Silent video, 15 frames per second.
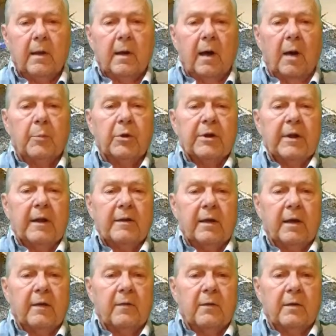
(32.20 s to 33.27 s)
I put that
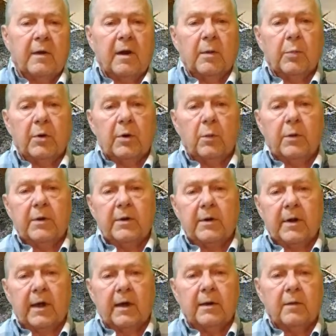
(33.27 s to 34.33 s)
together and then I put a wooden deck